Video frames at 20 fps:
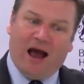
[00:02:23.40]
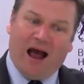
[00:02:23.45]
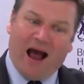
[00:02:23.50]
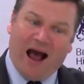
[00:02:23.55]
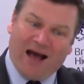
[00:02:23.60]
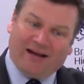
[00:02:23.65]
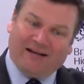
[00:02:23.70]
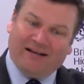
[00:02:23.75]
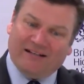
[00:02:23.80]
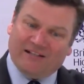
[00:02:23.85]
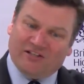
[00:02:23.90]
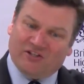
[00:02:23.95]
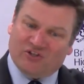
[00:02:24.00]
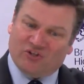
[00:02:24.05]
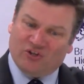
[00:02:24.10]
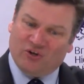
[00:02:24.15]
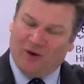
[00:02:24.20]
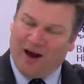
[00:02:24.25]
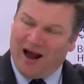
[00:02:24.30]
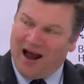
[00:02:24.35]
added
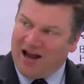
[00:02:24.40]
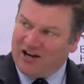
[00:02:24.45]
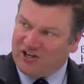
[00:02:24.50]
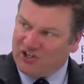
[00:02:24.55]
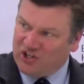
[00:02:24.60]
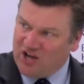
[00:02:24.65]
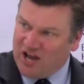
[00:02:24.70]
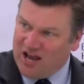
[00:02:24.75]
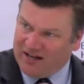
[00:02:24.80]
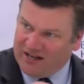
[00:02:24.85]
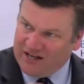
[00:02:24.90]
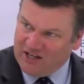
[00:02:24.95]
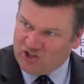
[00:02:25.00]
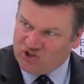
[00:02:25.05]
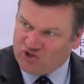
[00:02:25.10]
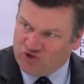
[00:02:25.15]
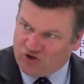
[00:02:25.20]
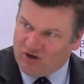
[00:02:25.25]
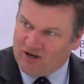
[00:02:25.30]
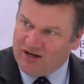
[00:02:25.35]
to our shared
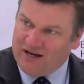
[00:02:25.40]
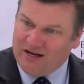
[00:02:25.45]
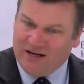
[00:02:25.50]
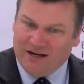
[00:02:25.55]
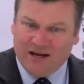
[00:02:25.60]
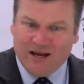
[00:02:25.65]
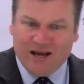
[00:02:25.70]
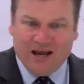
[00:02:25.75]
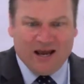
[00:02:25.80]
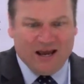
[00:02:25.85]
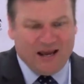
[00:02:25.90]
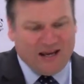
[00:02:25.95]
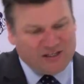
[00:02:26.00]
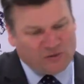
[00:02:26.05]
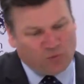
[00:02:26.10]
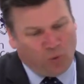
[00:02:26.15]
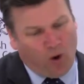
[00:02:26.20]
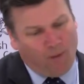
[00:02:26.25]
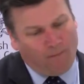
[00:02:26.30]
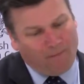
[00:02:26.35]
history,
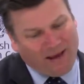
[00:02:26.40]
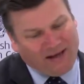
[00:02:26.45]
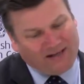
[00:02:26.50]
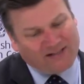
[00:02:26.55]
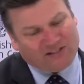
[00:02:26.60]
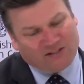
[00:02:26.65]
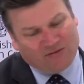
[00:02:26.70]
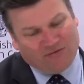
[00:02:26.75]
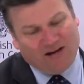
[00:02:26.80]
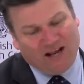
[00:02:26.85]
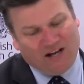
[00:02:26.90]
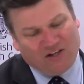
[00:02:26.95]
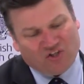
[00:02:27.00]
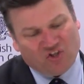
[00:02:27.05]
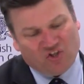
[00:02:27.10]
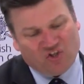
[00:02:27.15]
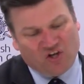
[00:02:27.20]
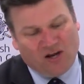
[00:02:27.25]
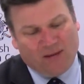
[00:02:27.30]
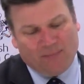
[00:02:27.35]
is what makes the
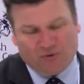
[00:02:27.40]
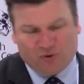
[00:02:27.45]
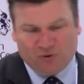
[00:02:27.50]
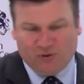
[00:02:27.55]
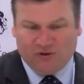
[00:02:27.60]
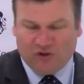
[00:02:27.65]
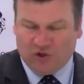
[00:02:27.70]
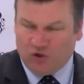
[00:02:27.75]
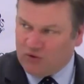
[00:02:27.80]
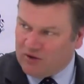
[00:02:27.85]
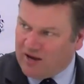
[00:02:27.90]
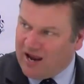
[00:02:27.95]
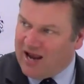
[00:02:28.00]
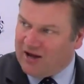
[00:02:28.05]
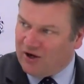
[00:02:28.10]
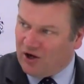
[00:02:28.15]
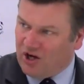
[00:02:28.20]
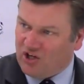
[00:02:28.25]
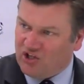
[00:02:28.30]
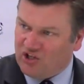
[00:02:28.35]
relationship between the UK
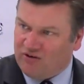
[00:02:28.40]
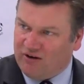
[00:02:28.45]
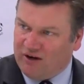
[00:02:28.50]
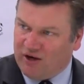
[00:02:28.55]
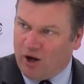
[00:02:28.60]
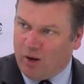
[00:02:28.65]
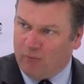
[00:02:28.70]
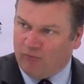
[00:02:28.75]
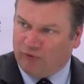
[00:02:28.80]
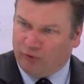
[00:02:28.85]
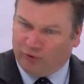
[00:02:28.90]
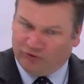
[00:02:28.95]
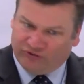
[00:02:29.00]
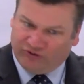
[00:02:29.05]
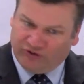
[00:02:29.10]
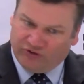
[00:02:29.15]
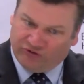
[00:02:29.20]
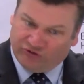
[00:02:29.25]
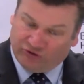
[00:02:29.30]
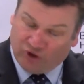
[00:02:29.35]
and Nigerian Armed
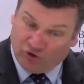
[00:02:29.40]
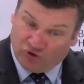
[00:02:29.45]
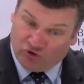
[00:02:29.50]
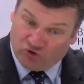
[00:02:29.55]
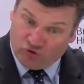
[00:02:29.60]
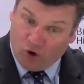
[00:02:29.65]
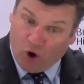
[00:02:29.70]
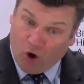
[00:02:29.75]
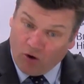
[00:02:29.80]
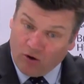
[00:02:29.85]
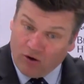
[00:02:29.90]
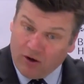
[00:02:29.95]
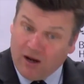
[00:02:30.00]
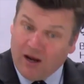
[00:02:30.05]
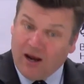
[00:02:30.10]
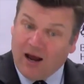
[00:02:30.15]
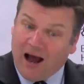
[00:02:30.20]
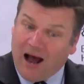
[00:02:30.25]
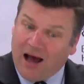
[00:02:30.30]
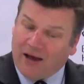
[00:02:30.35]
Forces so strong.
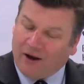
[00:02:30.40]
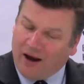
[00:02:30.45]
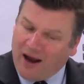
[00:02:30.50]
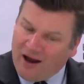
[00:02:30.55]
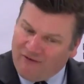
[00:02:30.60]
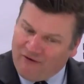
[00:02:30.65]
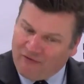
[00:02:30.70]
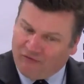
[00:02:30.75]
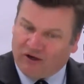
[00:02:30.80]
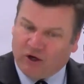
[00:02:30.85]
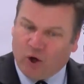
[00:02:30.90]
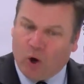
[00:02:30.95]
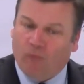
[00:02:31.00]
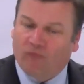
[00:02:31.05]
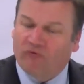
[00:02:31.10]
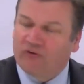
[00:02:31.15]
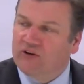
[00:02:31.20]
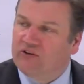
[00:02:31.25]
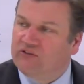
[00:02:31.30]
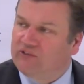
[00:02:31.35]
And I have every
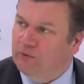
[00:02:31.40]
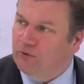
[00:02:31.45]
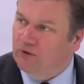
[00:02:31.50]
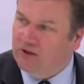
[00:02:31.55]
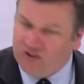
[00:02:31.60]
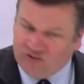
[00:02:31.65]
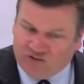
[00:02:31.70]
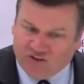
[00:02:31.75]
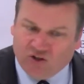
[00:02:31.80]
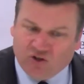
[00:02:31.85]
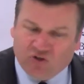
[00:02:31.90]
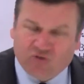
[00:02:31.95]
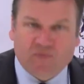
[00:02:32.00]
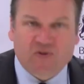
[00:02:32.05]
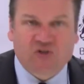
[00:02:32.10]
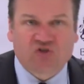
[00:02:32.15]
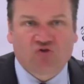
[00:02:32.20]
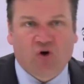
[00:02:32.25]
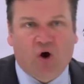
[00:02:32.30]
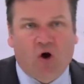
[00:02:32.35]
confidence it will continue to
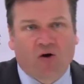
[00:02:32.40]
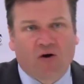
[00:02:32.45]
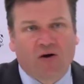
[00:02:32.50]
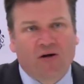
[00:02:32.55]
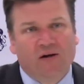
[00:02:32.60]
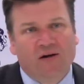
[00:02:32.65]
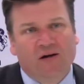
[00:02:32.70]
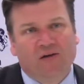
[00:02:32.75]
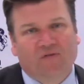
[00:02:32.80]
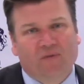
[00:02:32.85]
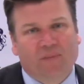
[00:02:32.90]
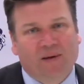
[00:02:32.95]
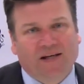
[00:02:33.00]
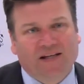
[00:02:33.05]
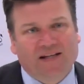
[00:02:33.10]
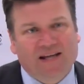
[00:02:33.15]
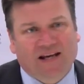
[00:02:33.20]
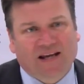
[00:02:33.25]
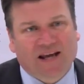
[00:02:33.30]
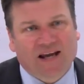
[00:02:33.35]
be strong for many
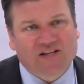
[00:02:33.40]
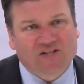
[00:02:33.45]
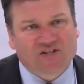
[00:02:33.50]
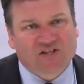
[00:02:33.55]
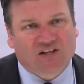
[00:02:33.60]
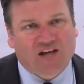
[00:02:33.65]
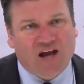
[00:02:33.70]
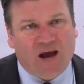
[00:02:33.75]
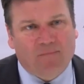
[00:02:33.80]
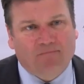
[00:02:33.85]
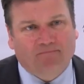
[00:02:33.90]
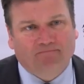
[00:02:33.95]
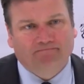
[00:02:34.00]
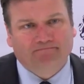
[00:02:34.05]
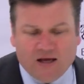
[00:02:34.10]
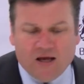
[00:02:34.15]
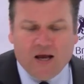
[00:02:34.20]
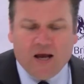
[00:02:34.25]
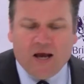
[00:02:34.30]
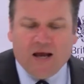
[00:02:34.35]
decades to come.
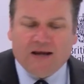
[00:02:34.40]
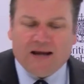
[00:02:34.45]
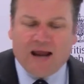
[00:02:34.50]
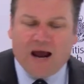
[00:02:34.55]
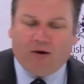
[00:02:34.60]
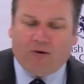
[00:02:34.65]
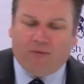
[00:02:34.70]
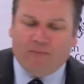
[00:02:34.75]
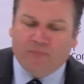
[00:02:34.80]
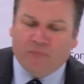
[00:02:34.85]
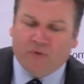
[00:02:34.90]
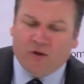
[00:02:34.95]
Now,